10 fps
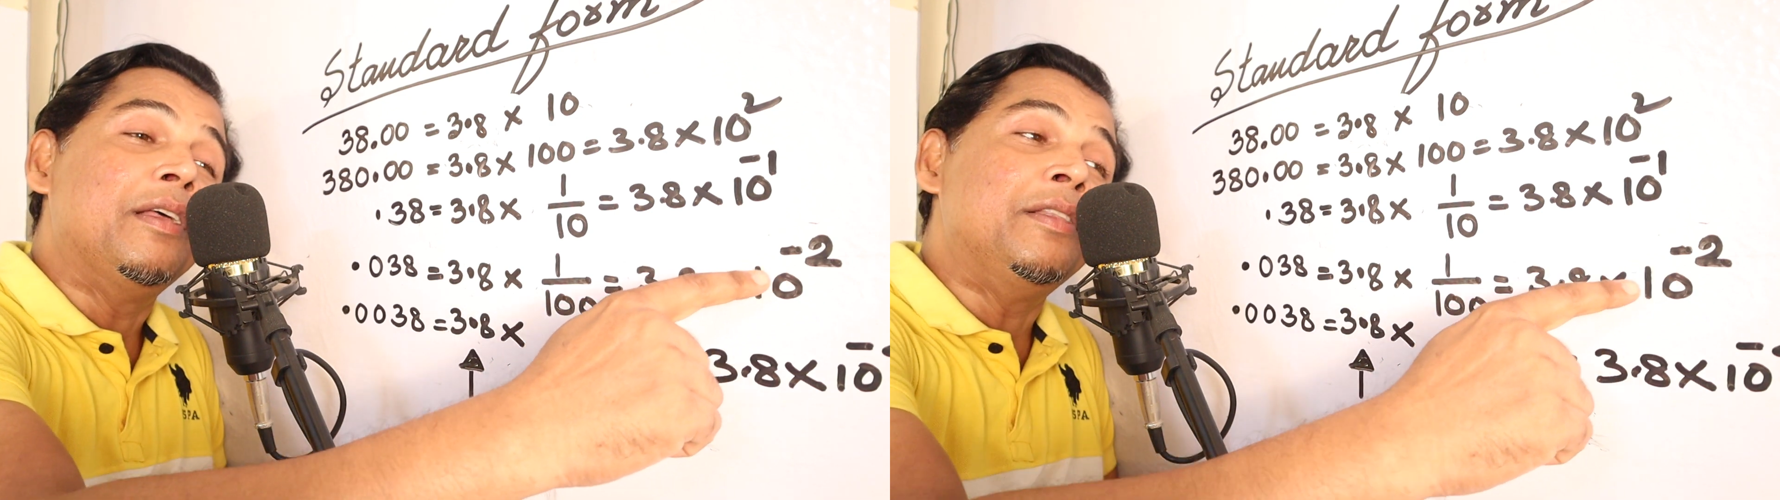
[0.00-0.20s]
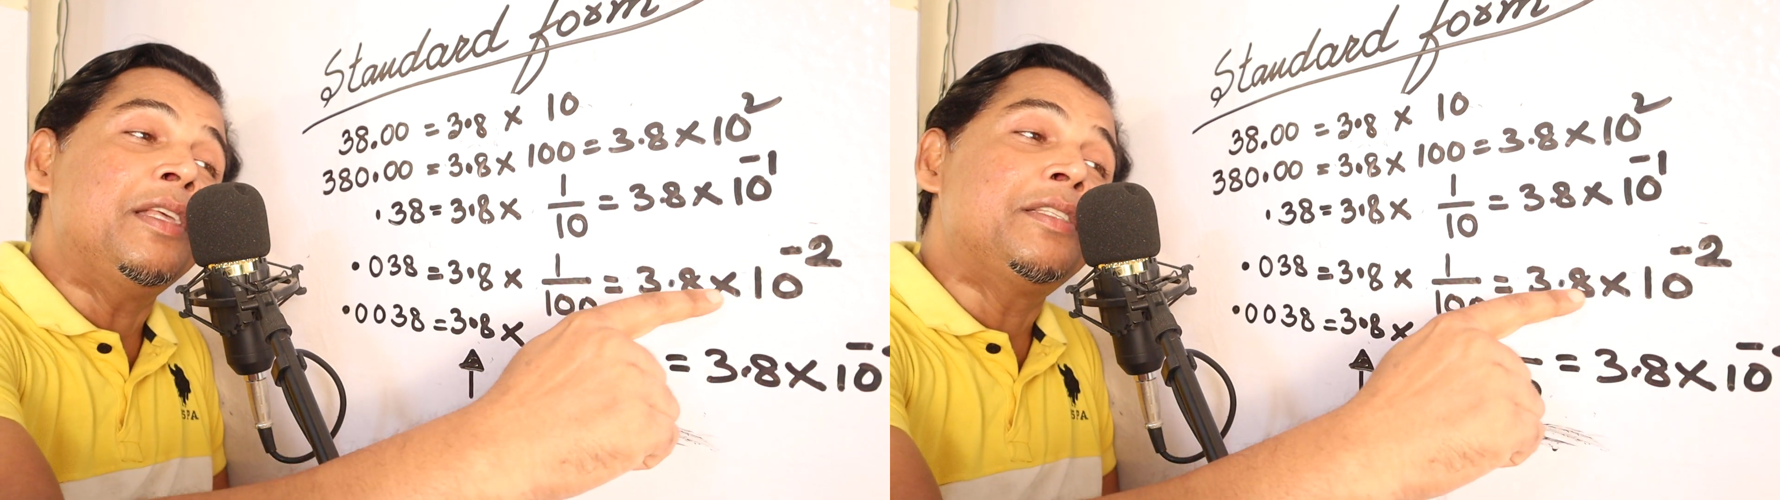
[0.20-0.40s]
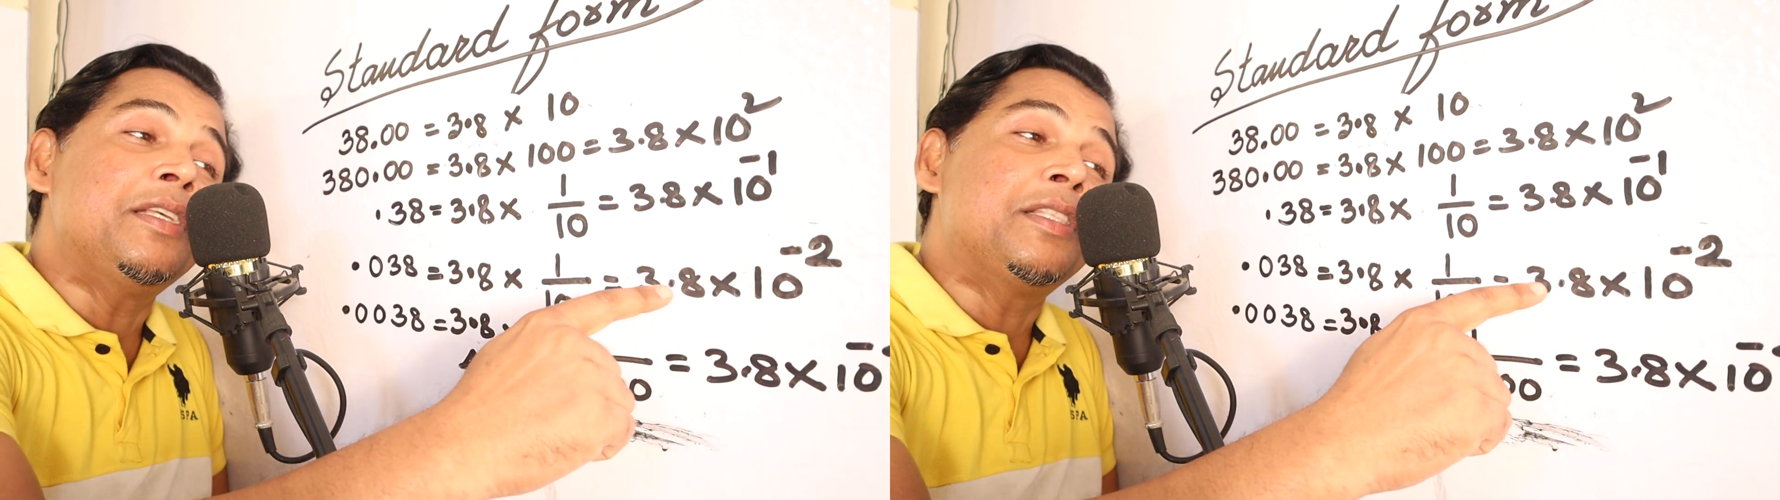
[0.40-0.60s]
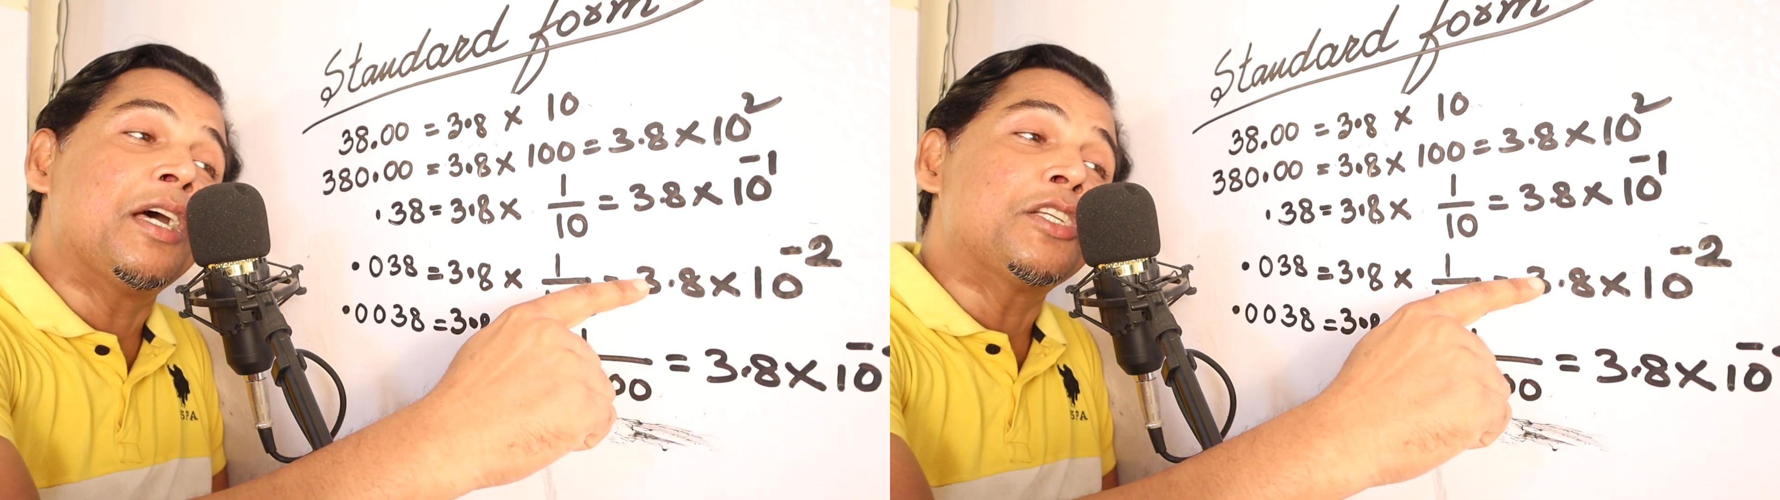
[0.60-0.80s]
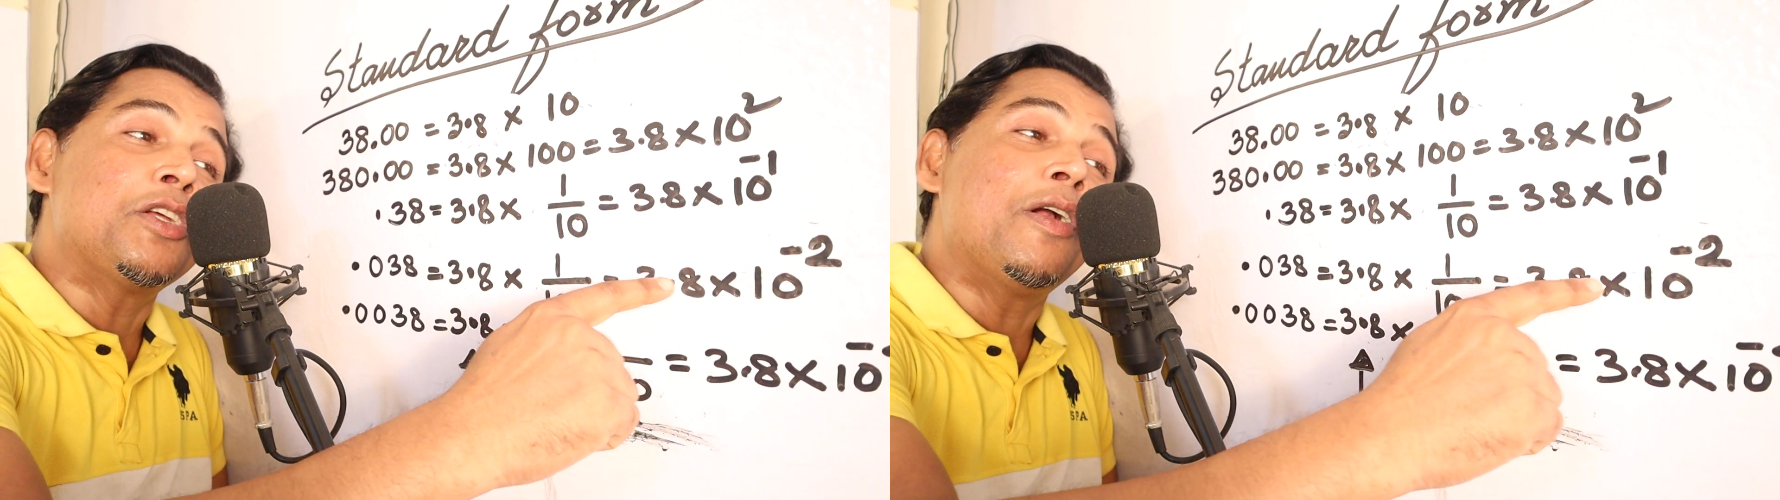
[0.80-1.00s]
this is
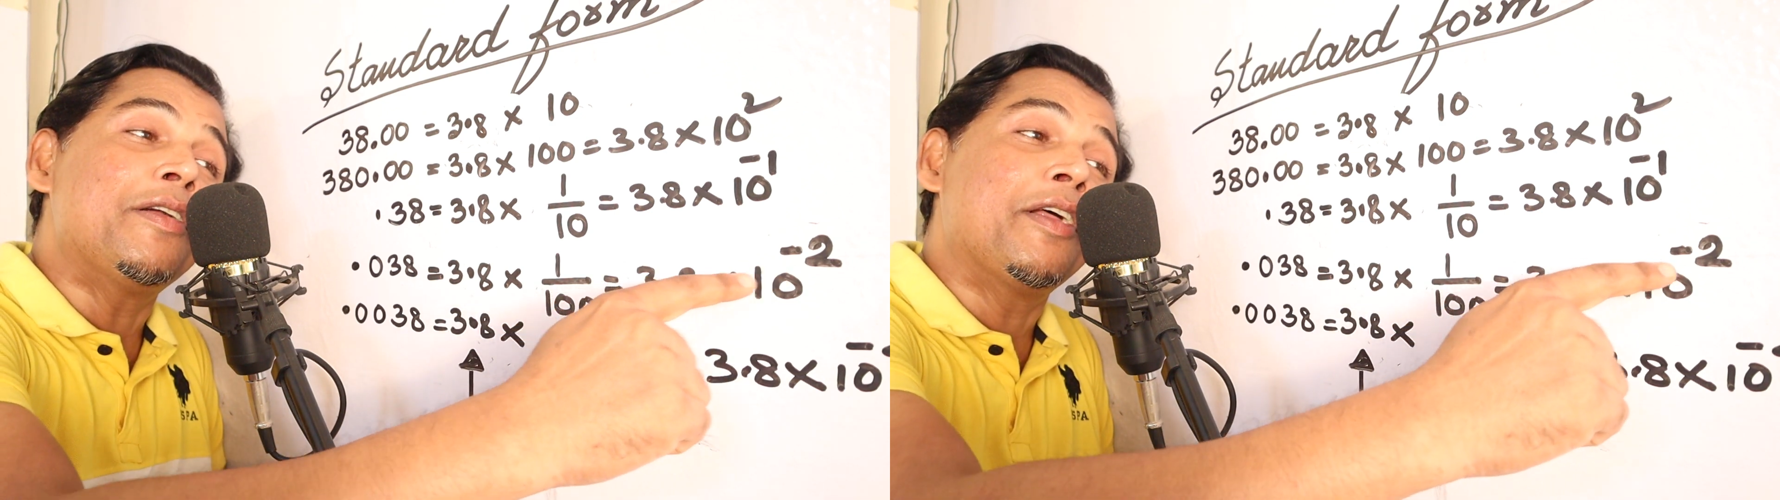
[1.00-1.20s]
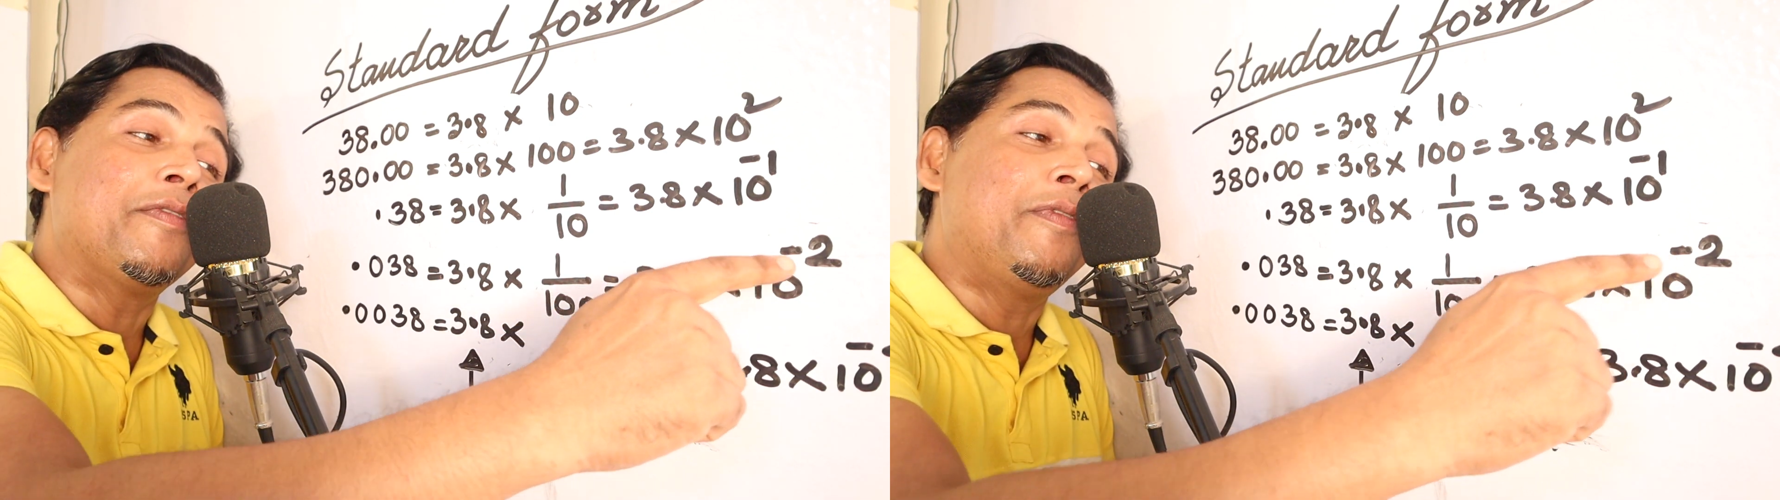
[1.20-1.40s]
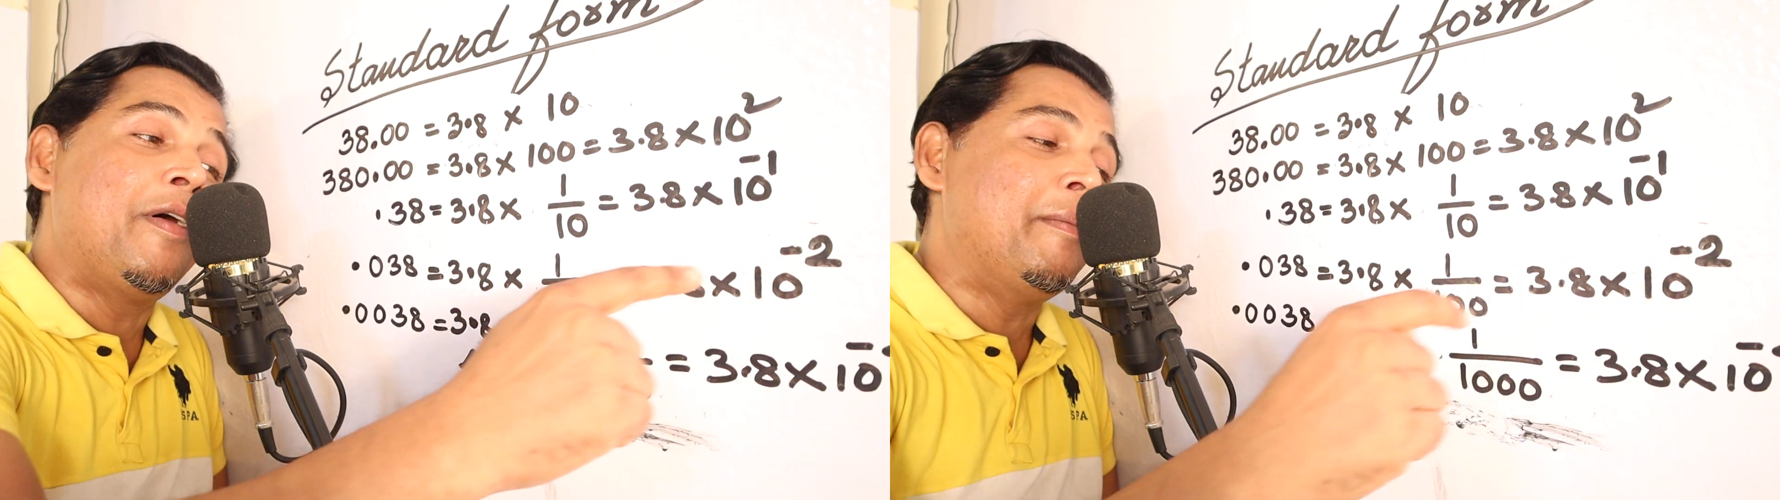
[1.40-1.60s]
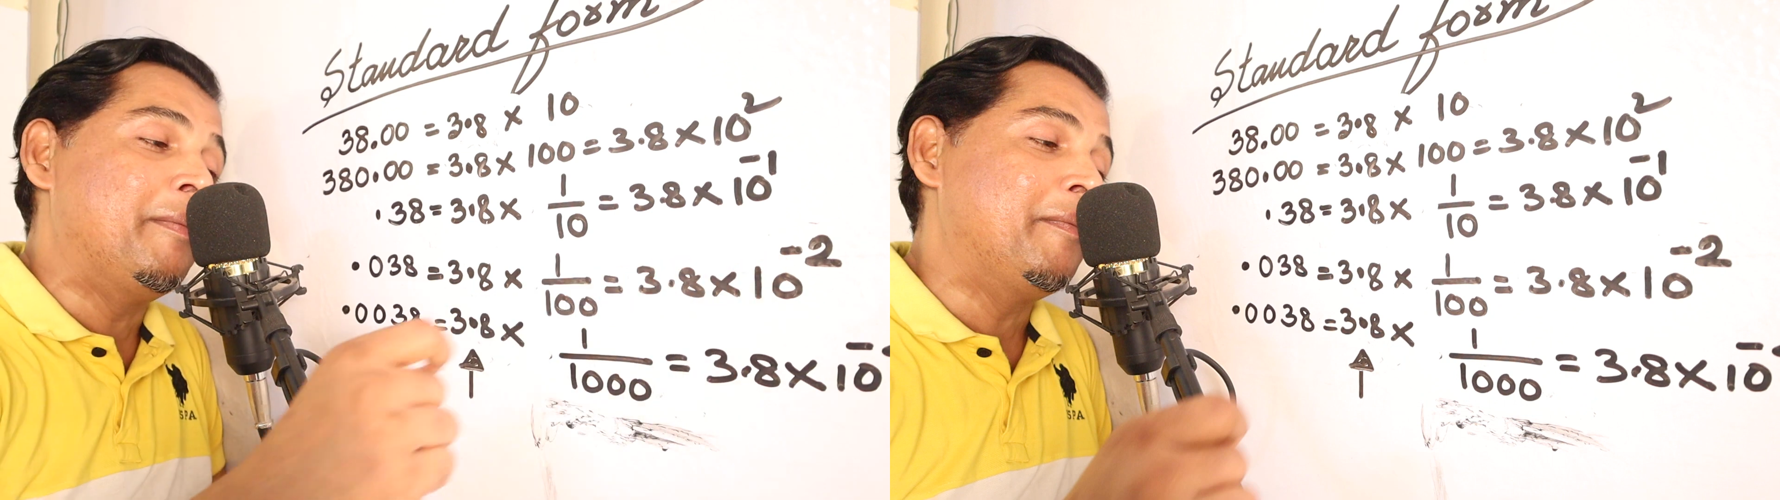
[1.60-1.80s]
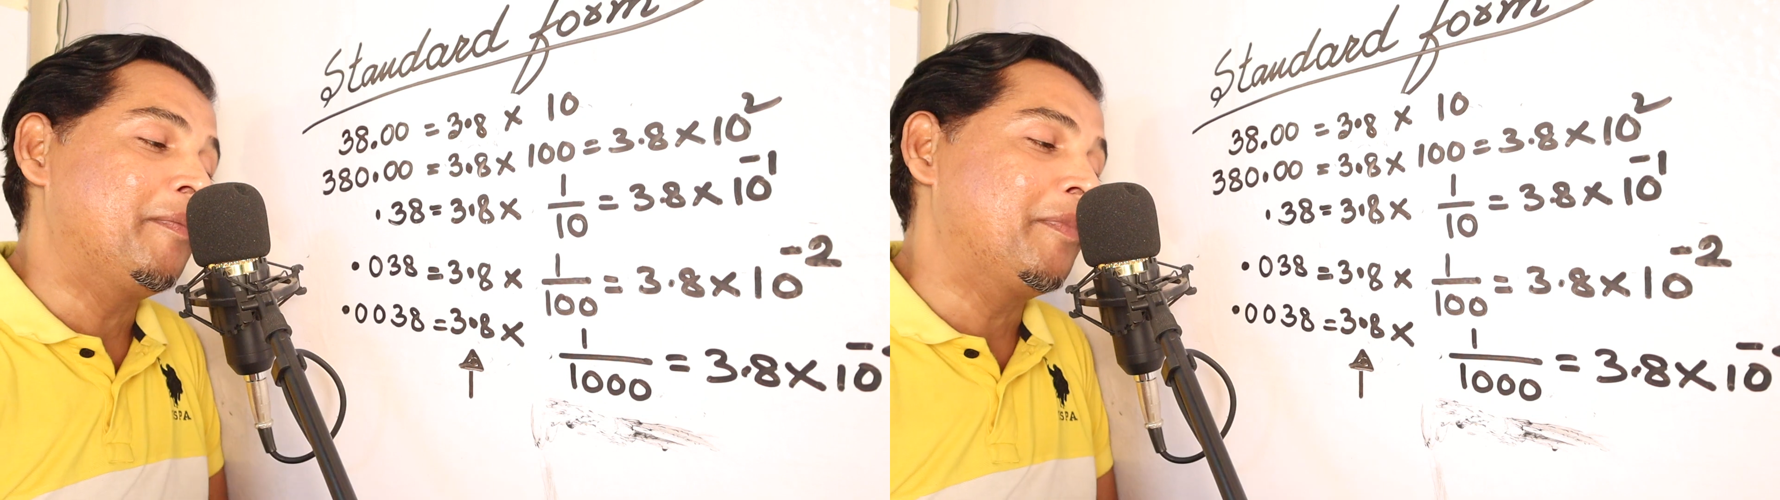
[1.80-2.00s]
the shorter form.